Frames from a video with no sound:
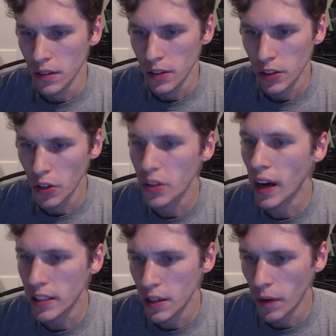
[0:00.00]
Good
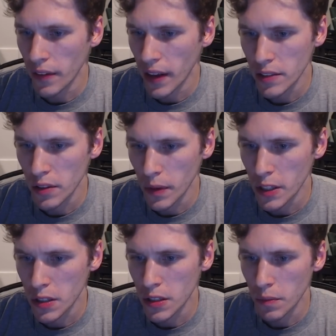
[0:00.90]
Guy TY, thanks for the
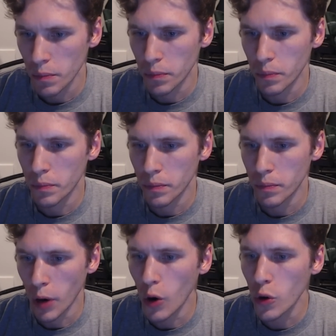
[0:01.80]
bits.
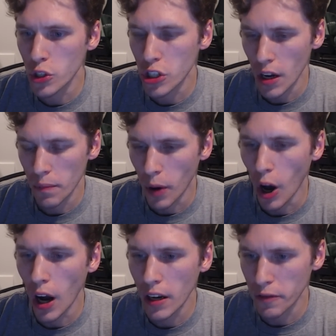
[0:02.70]
Poge
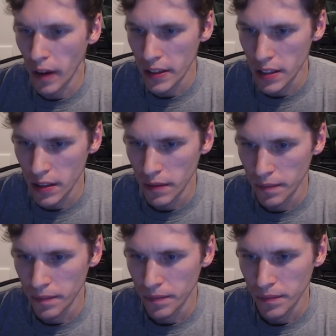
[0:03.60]
Pogfest.
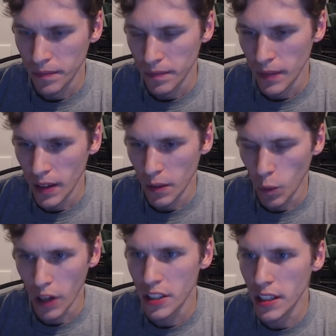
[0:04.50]

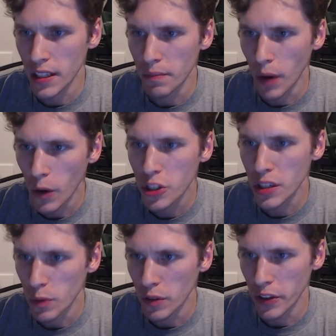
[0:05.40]
Watch the Emoji
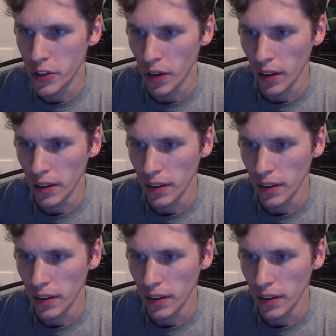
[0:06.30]
Movie trailer.